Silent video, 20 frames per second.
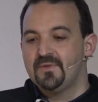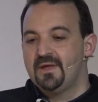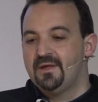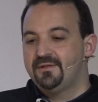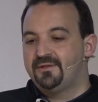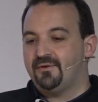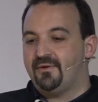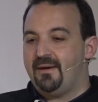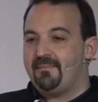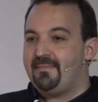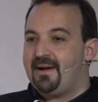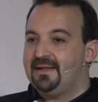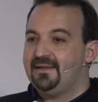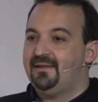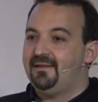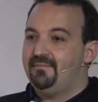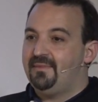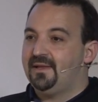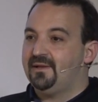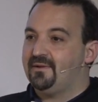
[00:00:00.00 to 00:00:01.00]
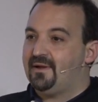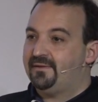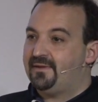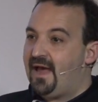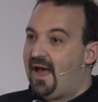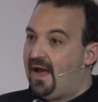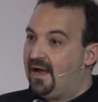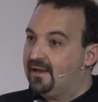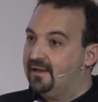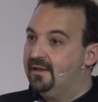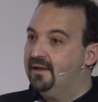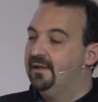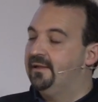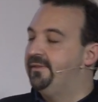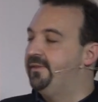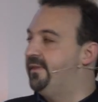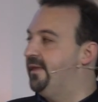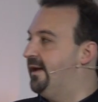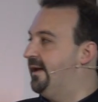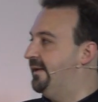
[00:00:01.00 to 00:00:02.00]
So a man-in-the-middle attack
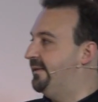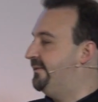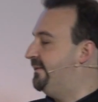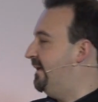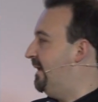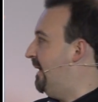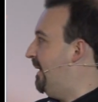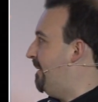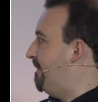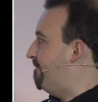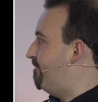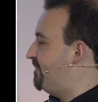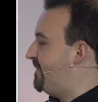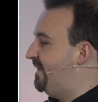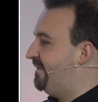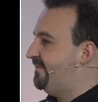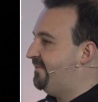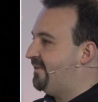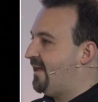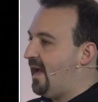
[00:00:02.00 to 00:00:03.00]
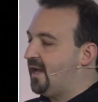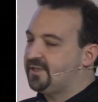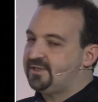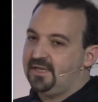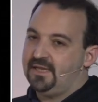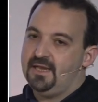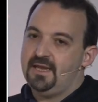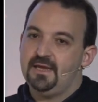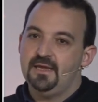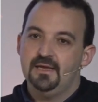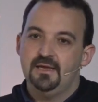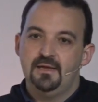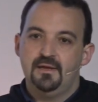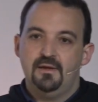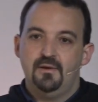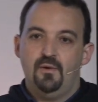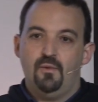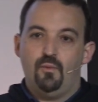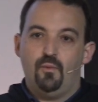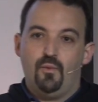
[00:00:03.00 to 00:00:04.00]
that it's actually
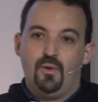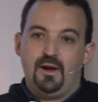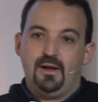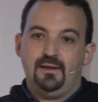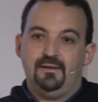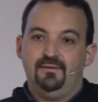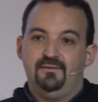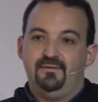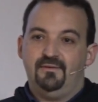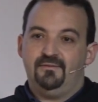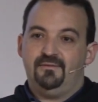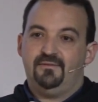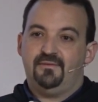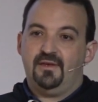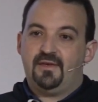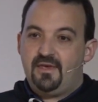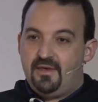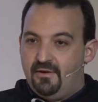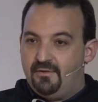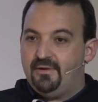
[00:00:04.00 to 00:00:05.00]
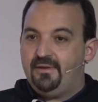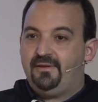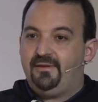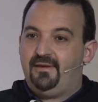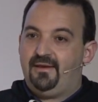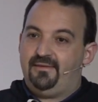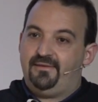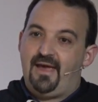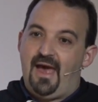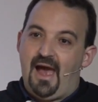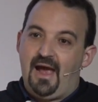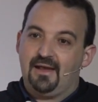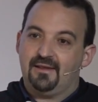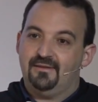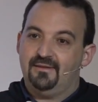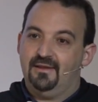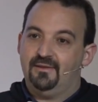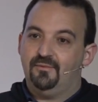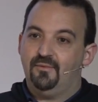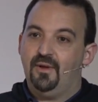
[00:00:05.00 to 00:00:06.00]
one security attack
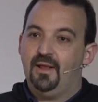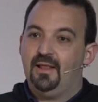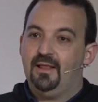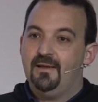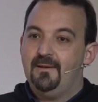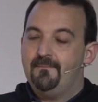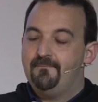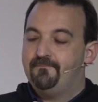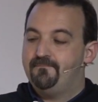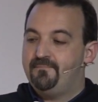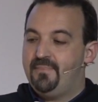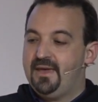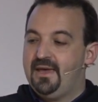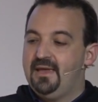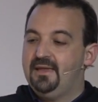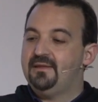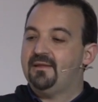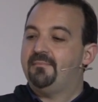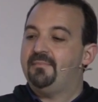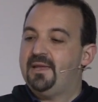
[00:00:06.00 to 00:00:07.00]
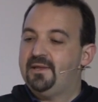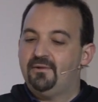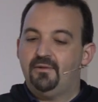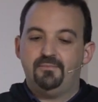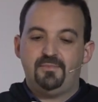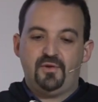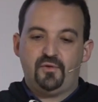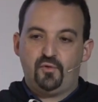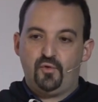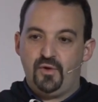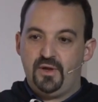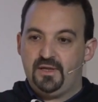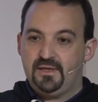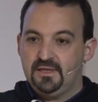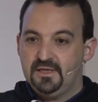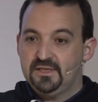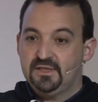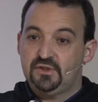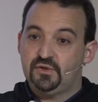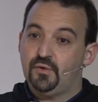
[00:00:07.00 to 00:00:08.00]
that will be in the middle between
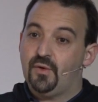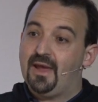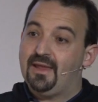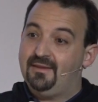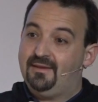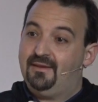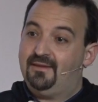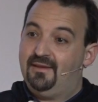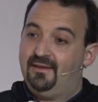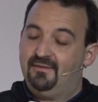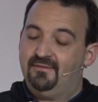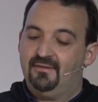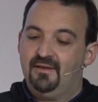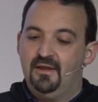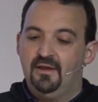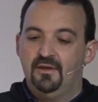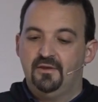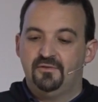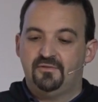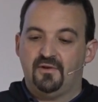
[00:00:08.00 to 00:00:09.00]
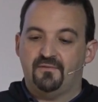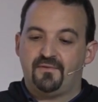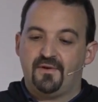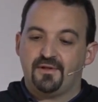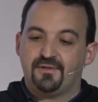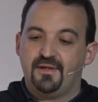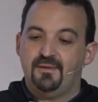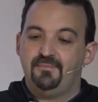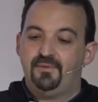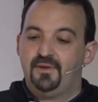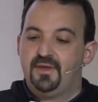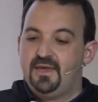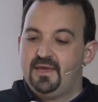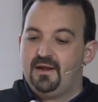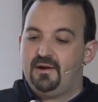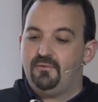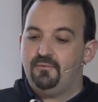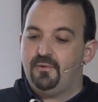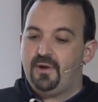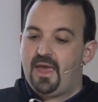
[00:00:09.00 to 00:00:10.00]
two entities. So for example,
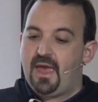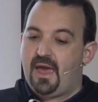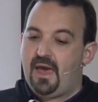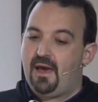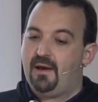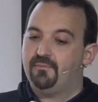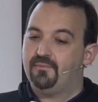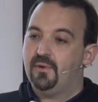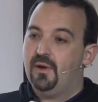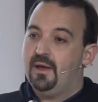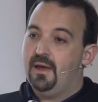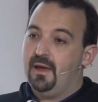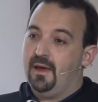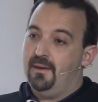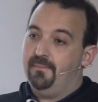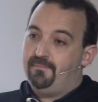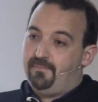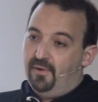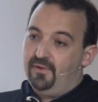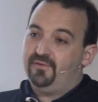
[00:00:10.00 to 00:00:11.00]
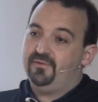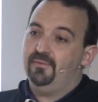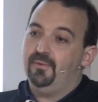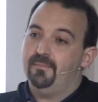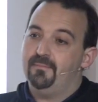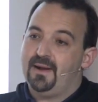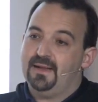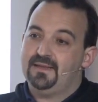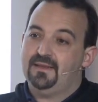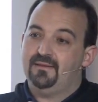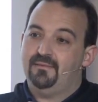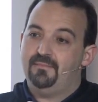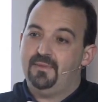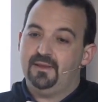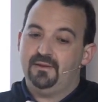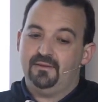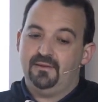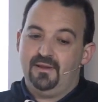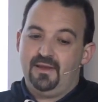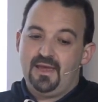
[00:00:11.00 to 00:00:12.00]
here we have a possible
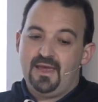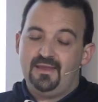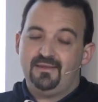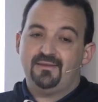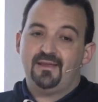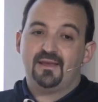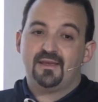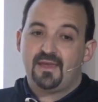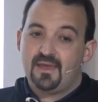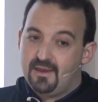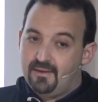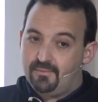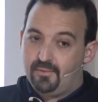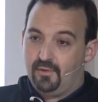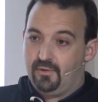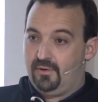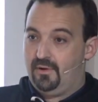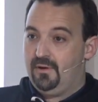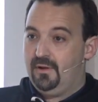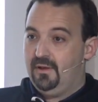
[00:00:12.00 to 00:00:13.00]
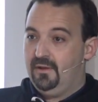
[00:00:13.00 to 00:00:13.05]
man-in-the-middle in the keyboard,